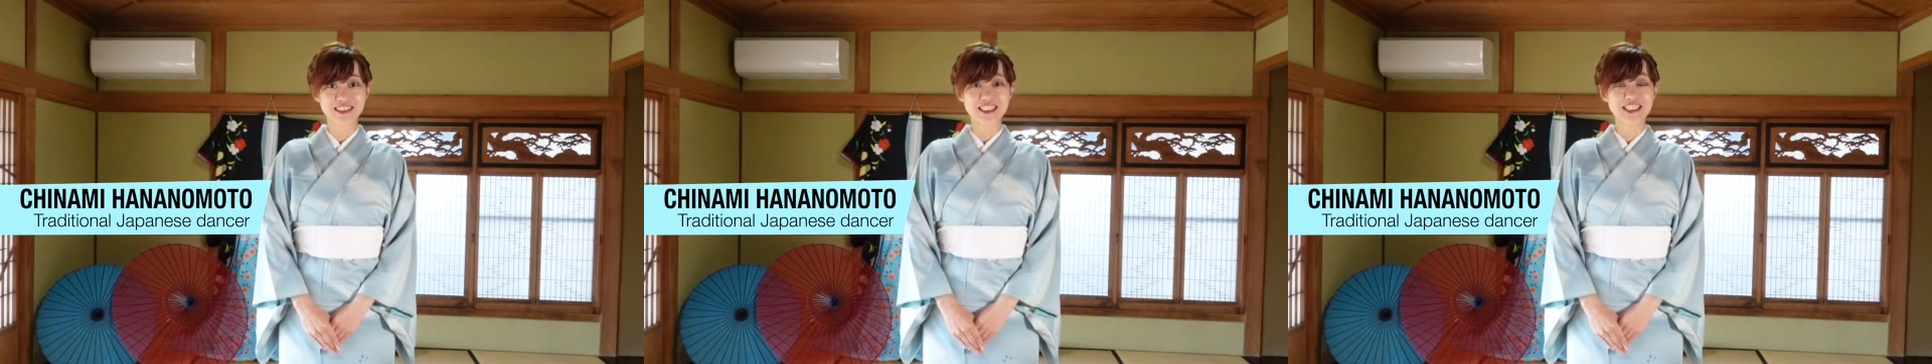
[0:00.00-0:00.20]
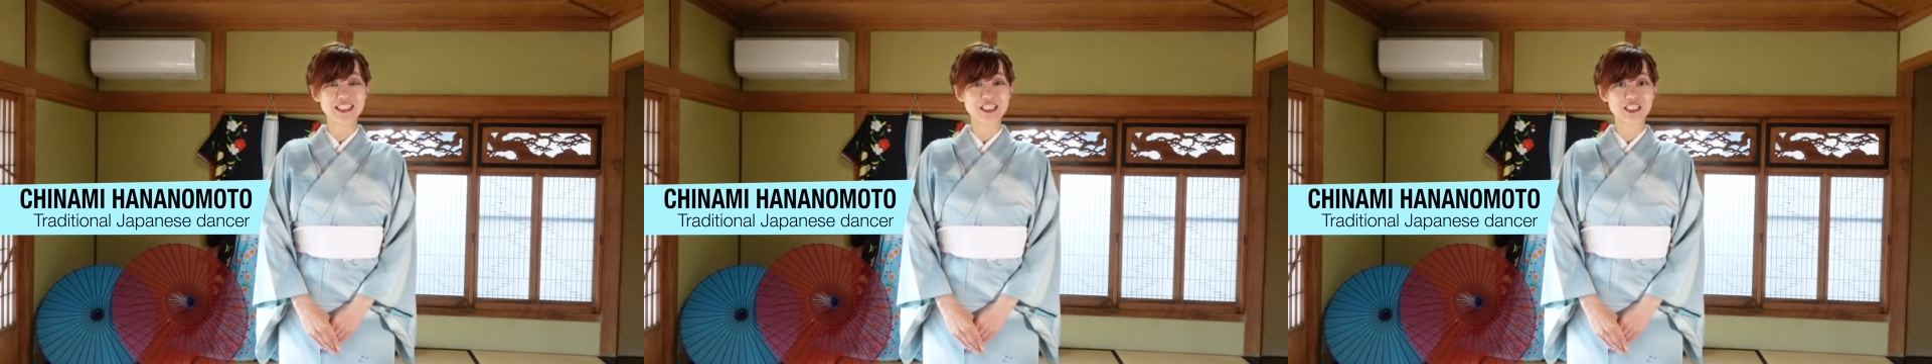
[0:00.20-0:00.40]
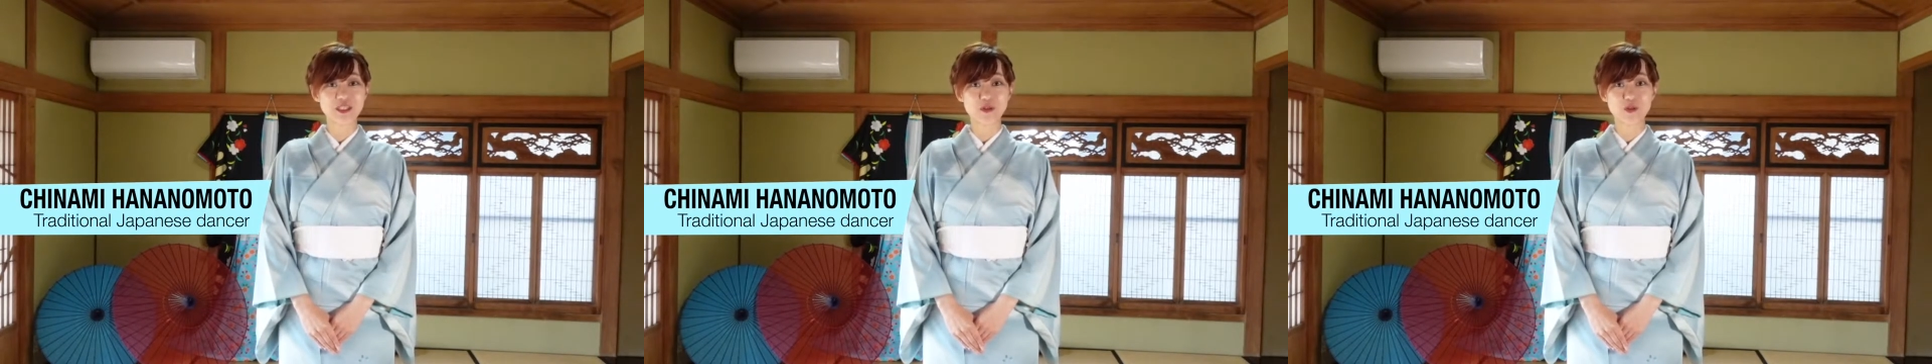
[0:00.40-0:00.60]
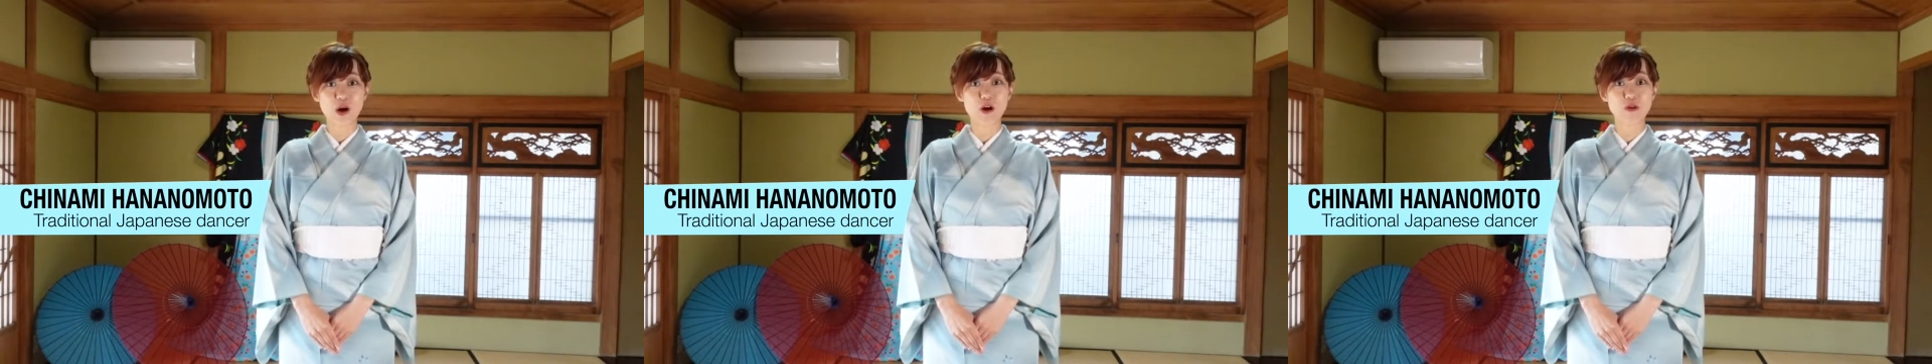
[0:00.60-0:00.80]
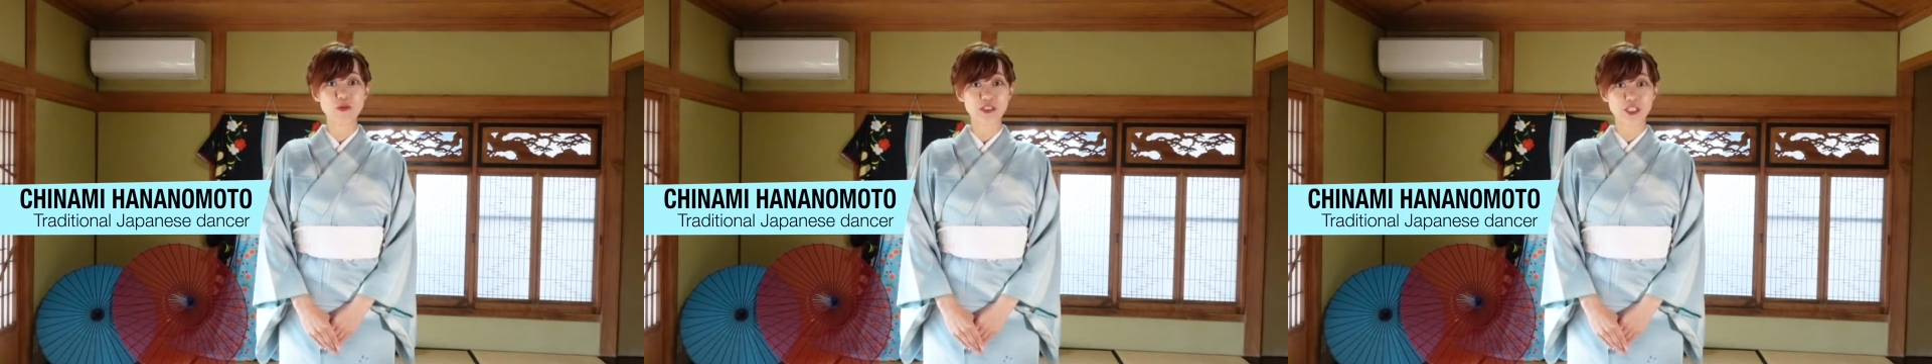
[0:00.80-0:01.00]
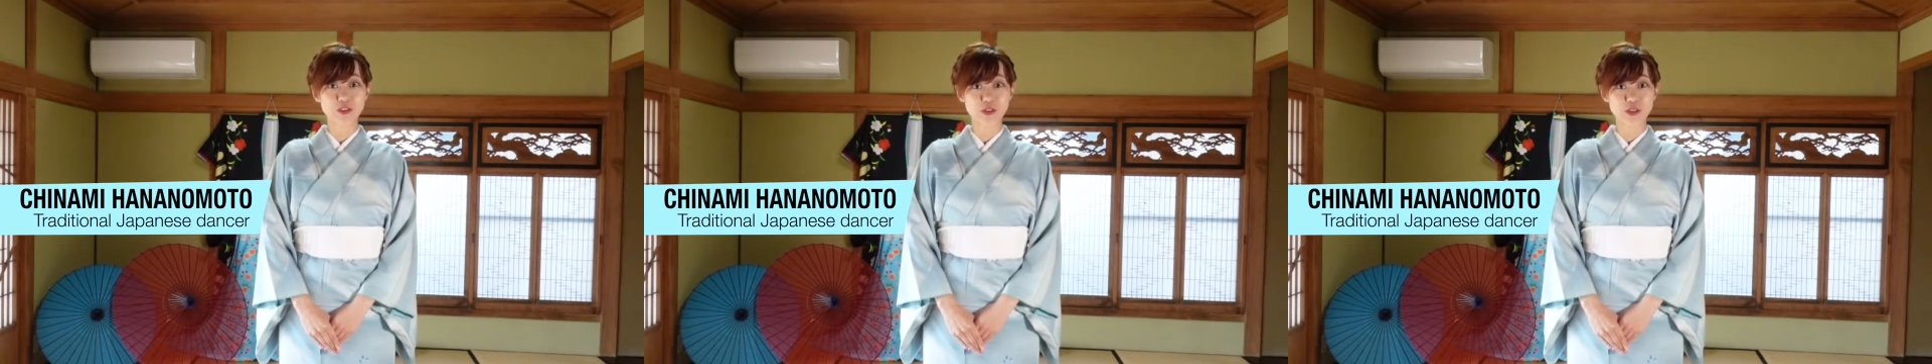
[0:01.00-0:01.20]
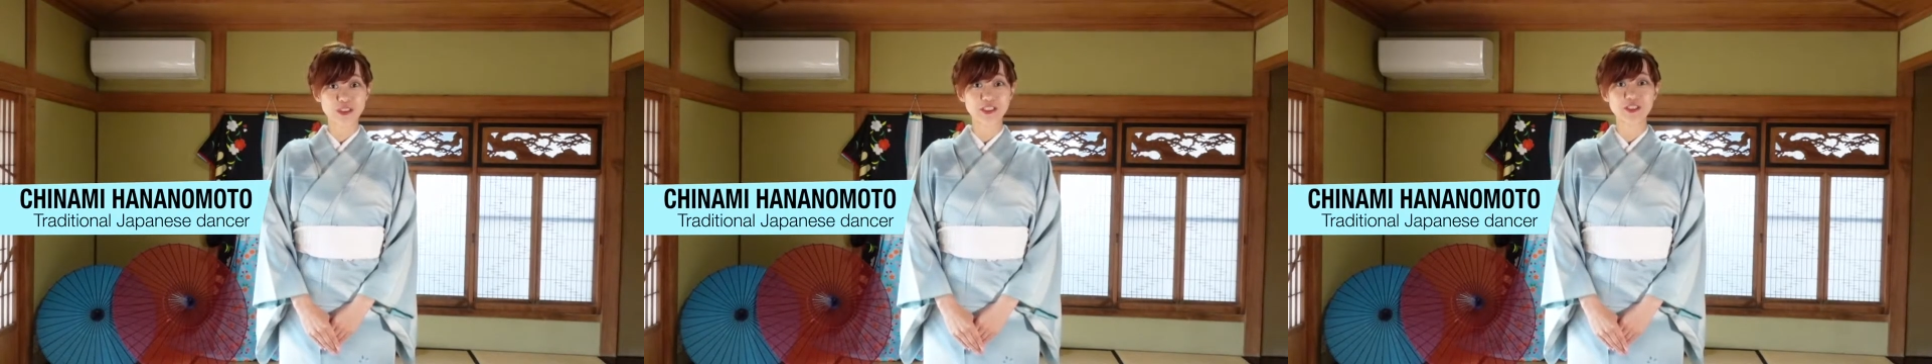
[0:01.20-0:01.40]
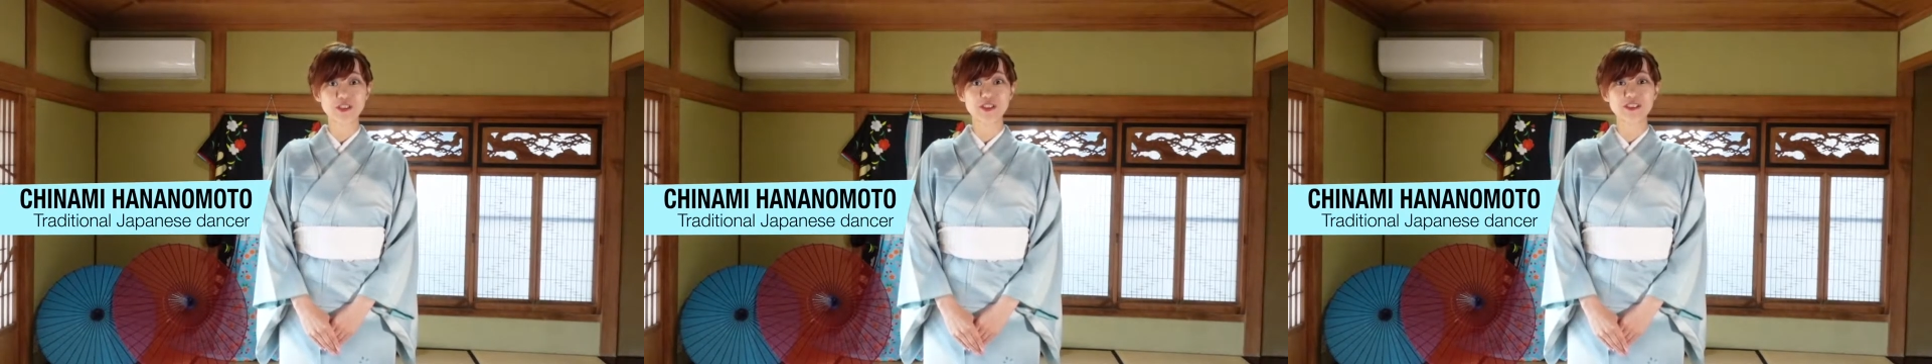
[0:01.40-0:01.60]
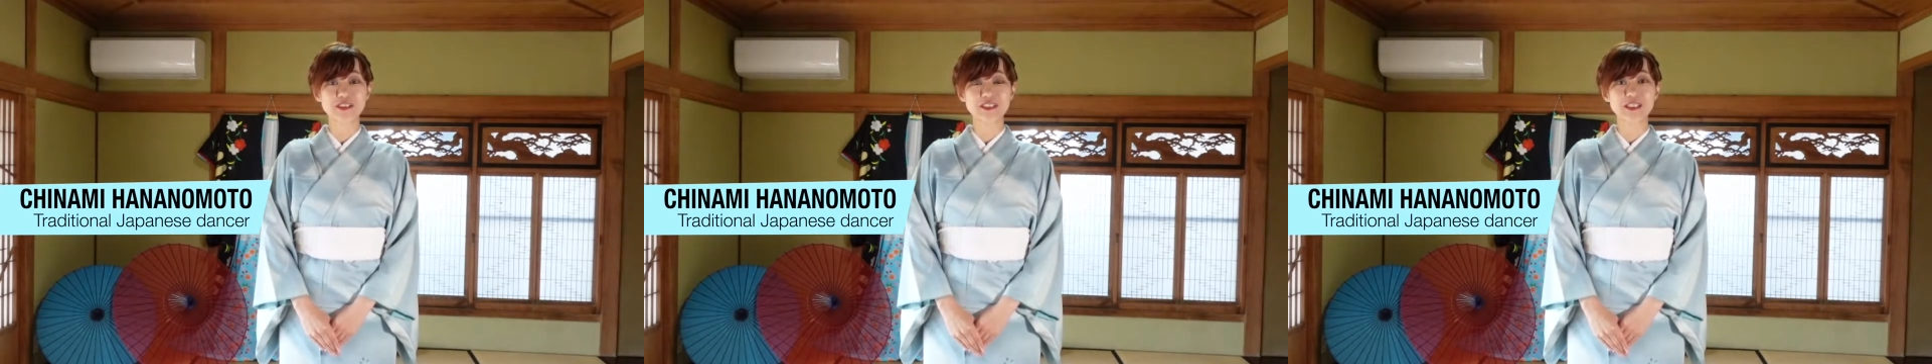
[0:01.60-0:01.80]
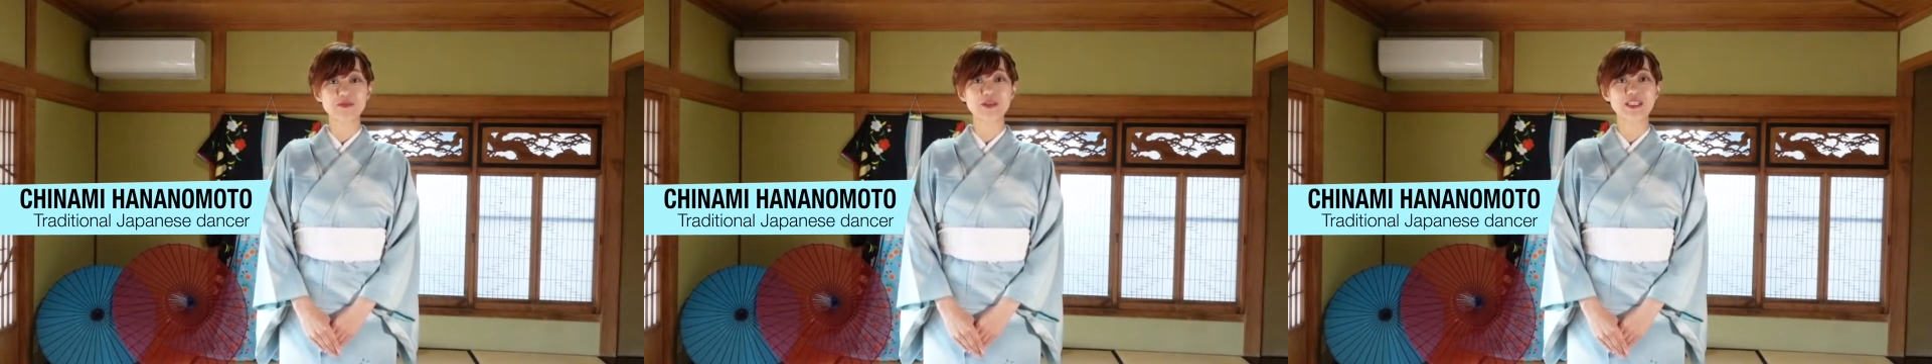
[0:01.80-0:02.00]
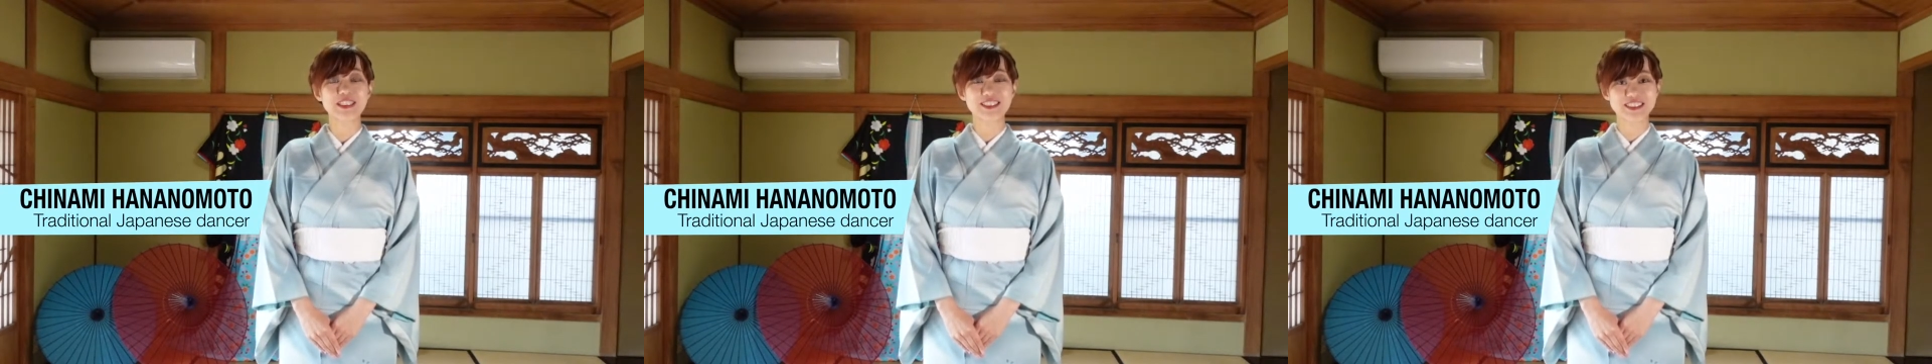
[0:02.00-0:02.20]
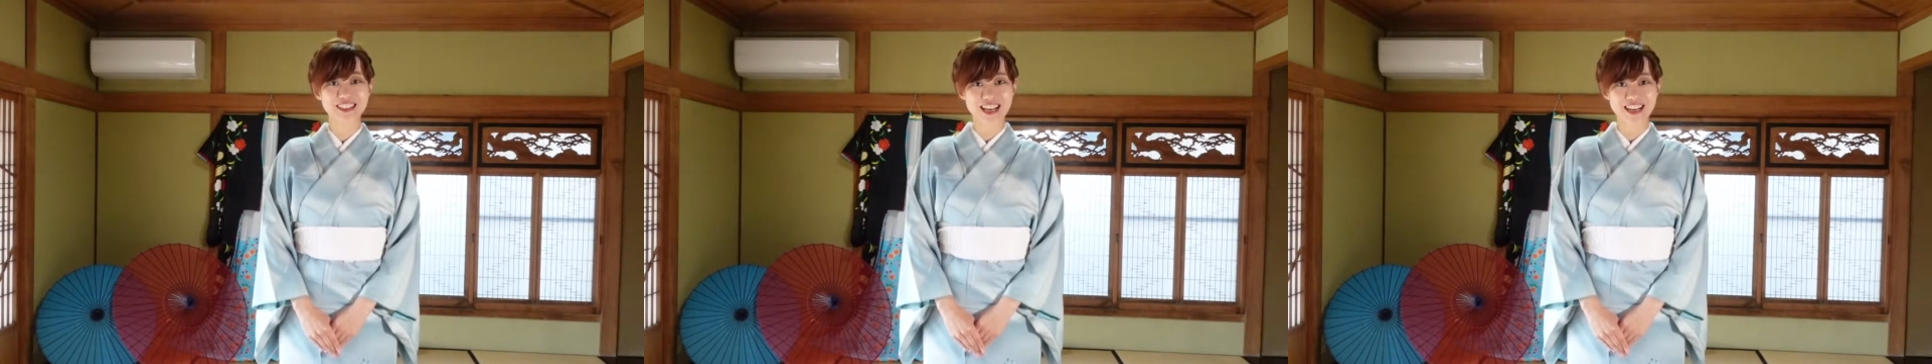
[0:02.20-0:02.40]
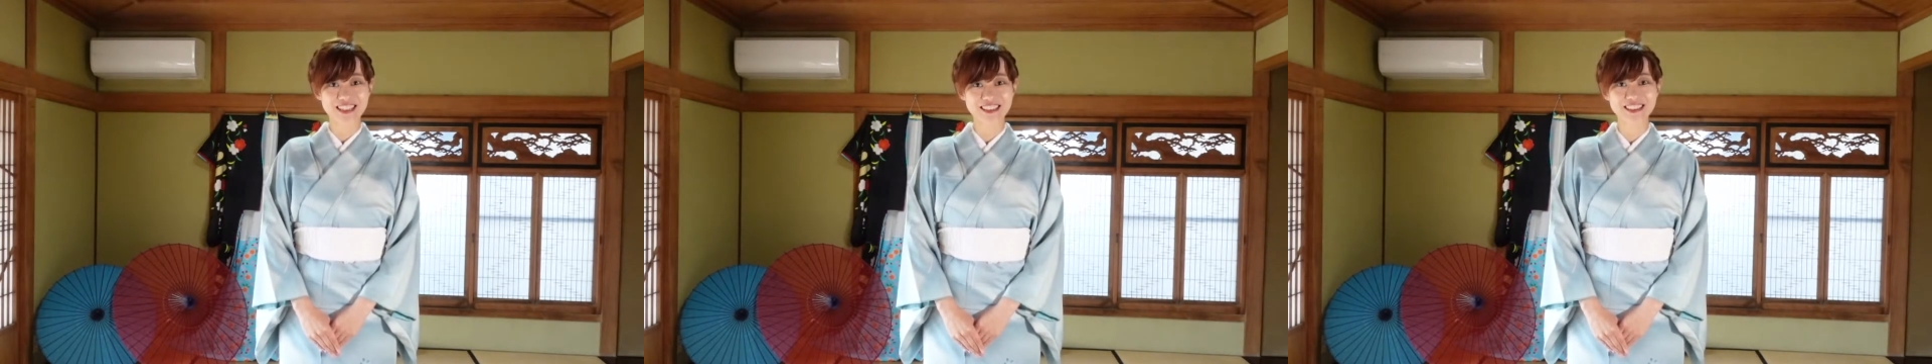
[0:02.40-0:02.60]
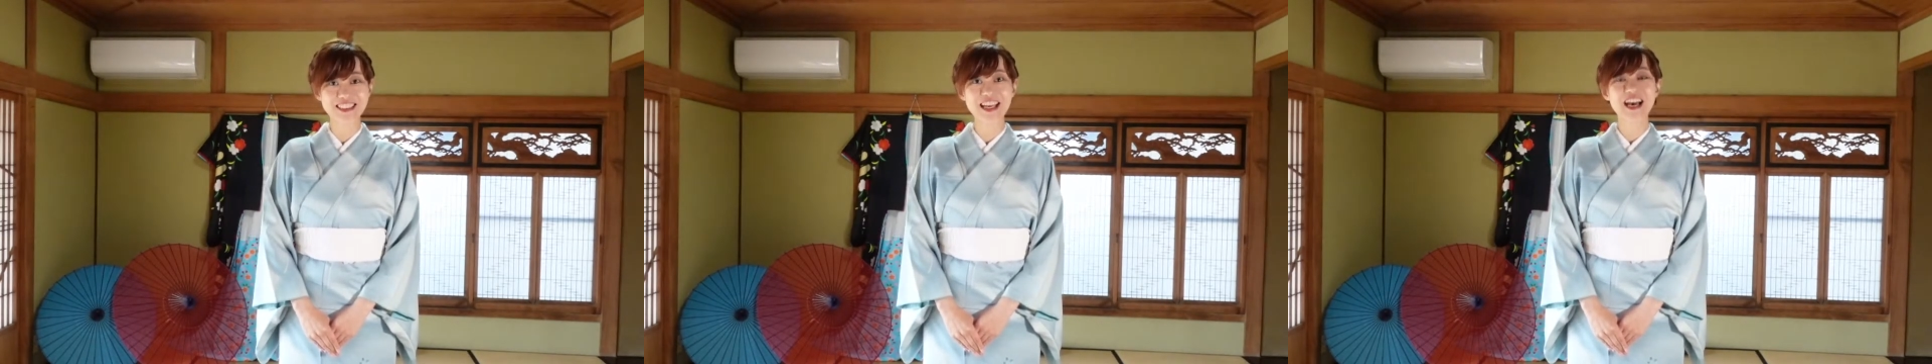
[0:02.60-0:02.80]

It is one of the traditional Japanese dance.